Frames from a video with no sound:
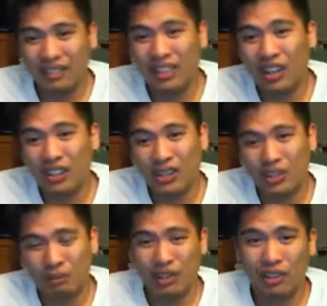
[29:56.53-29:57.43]

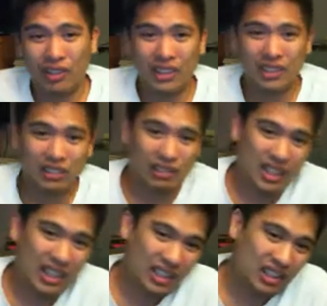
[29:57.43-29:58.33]
noticed improvements from
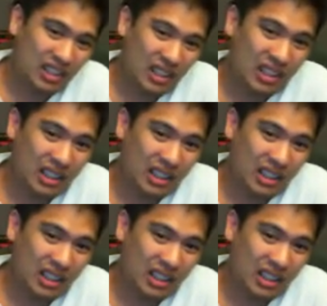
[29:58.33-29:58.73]
Kyle's